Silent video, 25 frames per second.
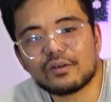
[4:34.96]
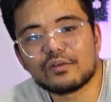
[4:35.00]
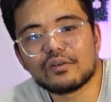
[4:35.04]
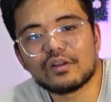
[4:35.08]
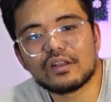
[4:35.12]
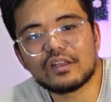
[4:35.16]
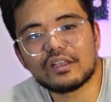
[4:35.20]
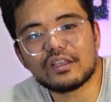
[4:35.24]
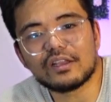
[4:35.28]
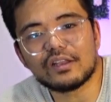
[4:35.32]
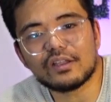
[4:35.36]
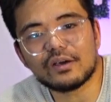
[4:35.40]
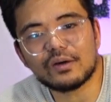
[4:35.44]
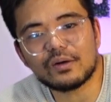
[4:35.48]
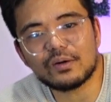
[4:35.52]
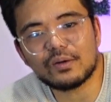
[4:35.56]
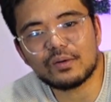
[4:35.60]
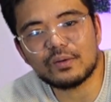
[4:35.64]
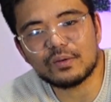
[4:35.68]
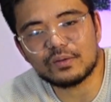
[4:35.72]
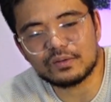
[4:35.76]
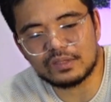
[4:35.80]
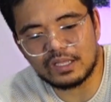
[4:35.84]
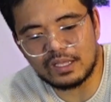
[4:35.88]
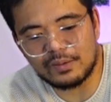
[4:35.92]
don't really
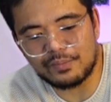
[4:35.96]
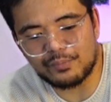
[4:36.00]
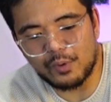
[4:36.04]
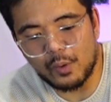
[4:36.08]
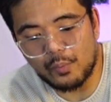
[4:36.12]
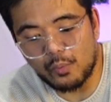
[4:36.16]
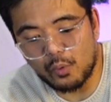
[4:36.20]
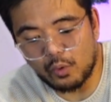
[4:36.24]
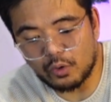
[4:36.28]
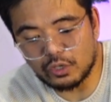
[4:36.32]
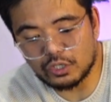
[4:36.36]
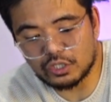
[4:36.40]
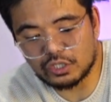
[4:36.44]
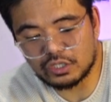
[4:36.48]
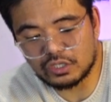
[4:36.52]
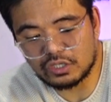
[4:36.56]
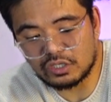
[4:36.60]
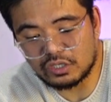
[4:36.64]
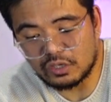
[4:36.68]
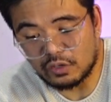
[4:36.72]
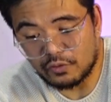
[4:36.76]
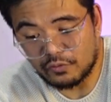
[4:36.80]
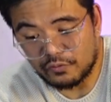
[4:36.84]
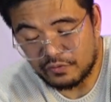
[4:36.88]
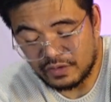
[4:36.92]
know the
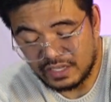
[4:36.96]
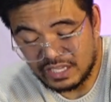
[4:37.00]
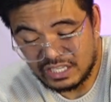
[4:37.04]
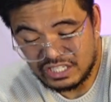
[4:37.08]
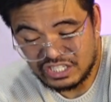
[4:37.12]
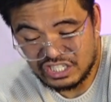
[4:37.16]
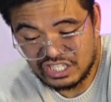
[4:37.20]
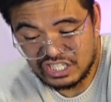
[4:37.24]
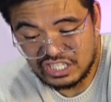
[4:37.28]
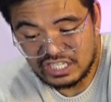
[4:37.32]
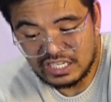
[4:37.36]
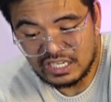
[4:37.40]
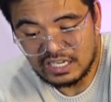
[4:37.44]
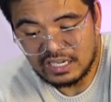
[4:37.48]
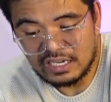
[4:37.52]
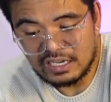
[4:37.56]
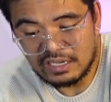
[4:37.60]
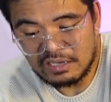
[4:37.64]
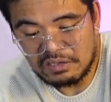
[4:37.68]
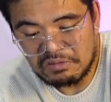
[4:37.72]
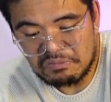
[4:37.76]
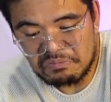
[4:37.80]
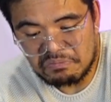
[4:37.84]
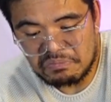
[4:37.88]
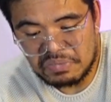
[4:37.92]
proportion of each,
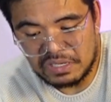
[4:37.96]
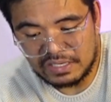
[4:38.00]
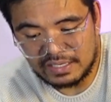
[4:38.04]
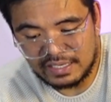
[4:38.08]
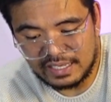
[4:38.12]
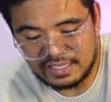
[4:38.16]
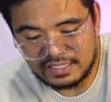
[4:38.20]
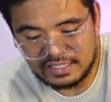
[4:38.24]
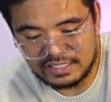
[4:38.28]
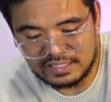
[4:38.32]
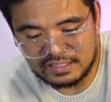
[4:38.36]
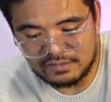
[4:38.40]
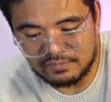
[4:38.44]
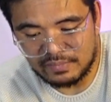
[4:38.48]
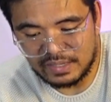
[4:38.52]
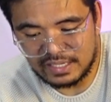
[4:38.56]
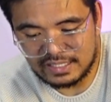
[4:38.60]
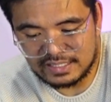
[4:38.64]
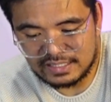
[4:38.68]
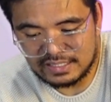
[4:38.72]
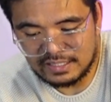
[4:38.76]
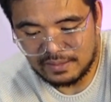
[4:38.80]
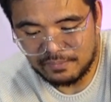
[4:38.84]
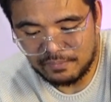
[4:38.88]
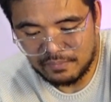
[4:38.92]
but I just
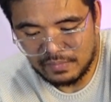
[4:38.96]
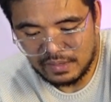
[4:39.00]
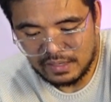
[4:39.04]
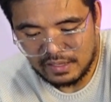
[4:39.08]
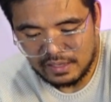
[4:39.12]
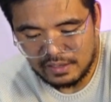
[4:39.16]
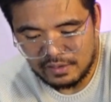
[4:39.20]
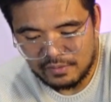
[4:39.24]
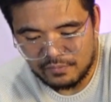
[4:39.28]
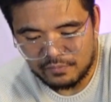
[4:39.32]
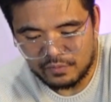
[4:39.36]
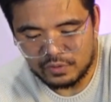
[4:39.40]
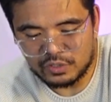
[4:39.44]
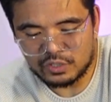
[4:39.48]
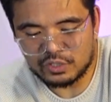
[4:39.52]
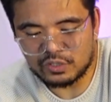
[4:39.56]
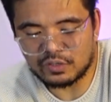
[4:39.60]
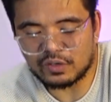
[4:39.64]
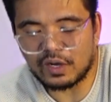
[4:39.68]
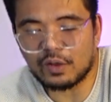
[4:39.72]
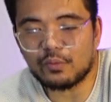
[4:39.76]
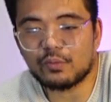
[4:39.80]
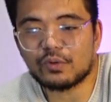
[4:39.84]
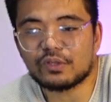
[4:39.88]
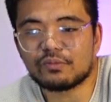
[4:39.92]
mix them. For
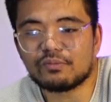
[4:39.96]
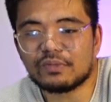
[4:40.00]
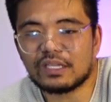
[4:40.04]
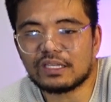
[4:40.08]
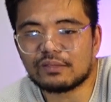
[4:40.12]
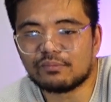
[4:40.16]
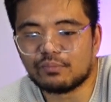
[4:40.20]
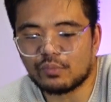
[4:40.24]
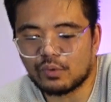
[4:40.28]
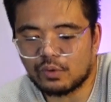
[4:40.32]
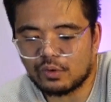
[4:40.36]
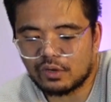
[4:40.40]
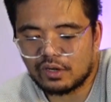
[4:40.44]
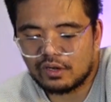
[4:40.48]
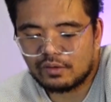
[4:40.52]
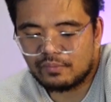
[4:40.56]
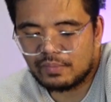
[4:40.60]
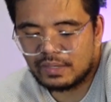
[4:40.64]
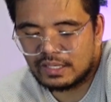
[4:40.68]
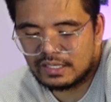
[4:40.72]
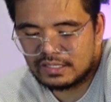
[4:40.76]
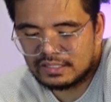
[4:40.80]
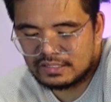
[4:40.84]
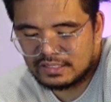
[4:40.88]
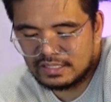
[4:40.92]
sure, I would need more
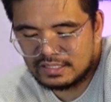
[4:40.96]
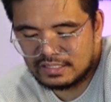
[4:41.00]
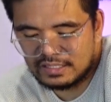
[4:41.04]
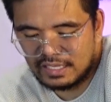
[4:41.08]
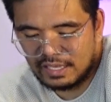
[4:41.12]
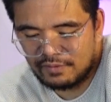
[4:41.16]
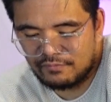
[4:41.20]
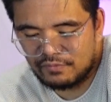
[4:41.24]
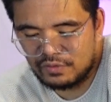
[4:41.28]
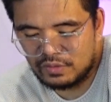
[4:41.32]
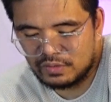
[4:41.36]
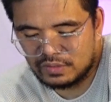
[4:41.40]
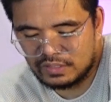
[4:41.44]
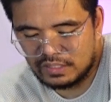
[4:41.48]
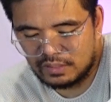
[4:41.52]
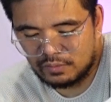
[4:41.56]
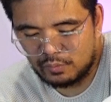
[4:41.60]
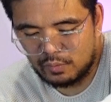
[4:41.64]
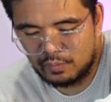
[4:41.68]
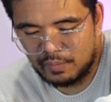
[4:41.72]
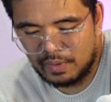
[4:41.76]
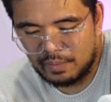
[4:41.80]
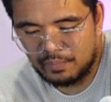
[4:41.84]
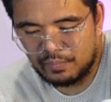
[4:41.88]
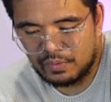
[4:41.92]
because this I've used it
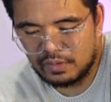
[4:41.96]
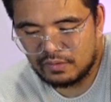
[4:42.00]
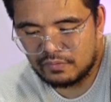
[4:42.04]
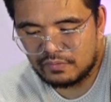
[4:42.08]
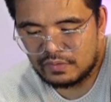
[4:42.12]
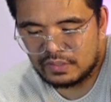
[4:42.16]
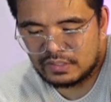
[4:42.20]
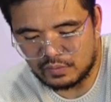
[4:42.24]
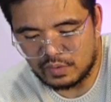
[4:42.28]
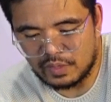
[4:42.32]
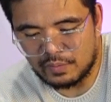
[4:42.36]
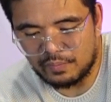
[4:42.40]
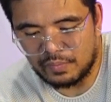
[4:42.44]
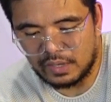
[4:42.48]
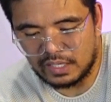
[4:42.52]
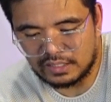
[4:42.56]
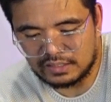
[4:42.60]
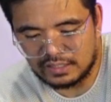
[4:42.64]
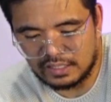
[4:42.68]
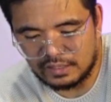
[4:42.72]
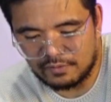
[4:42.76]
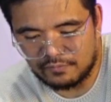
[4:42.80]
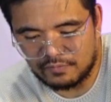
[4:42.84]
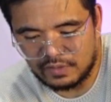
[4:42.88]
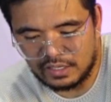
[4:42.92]
in my previous
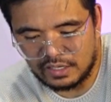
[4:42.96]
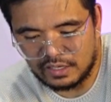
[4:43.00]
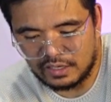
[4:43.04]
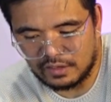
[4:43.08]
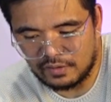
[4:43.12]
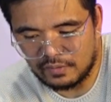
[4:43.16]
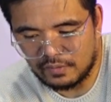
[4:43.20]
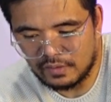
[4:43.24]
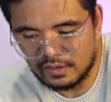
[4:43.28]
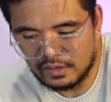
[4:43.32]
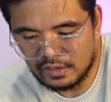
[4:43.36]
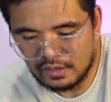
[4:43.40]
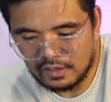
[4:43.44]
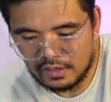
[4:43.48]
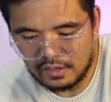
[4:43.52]
repotting video.